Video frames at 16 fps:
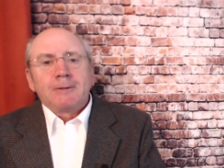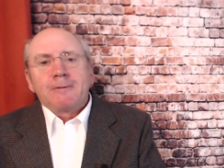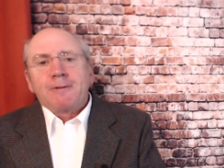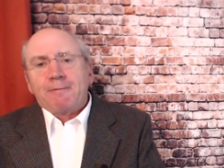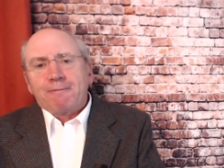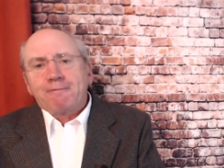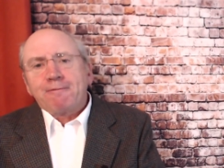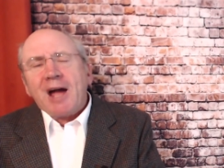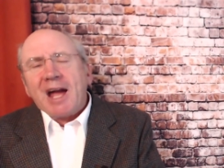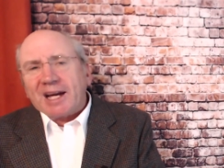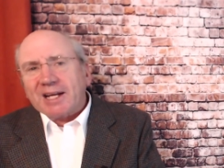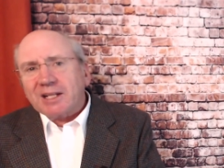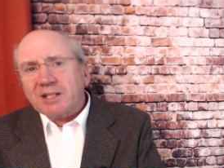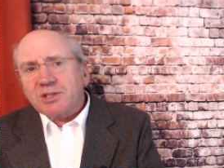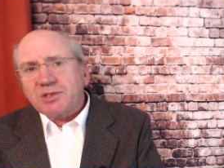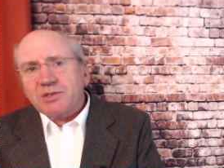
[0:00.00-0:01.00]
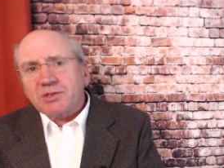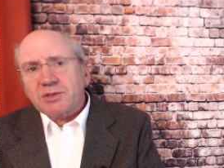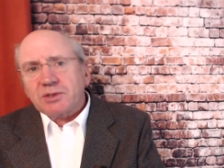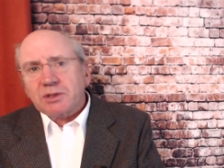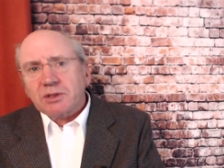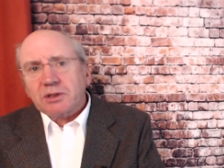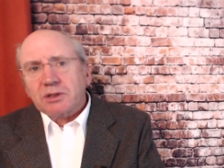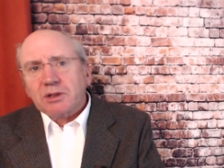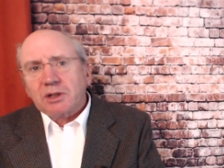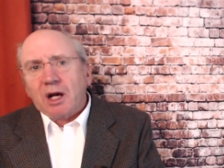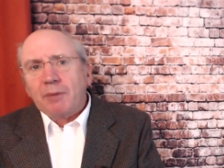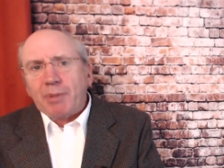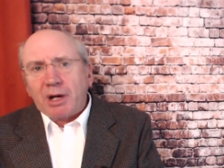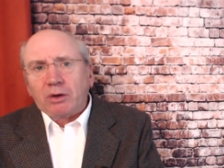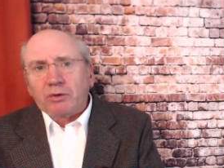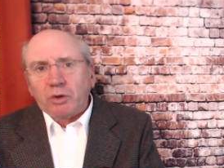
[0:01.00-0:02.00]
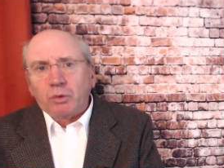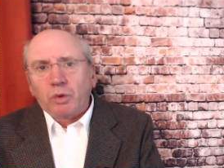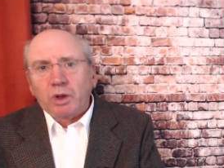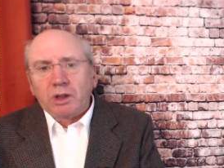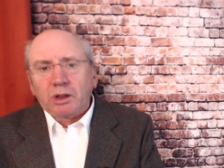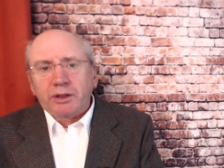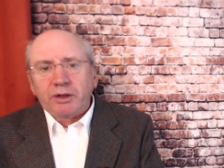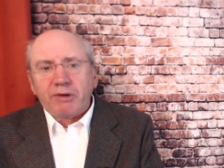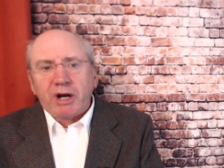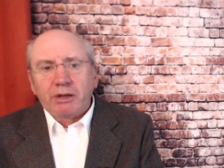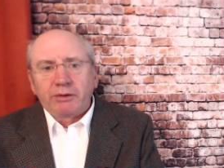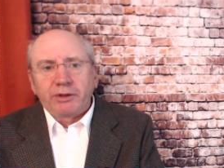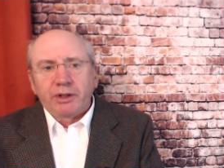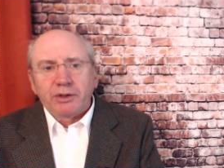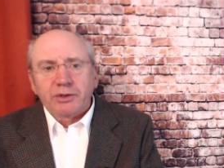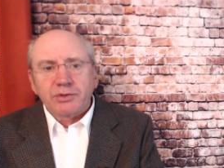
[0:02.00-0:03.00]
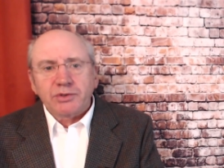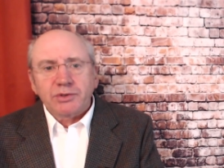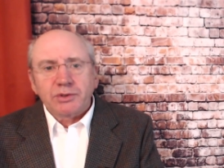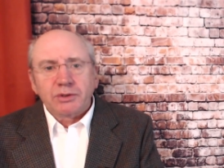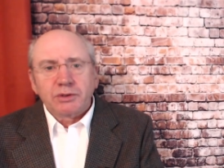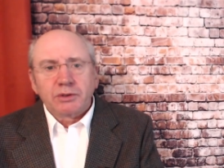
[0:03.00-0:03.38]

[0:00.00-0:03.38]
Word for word: the facts about the world around us.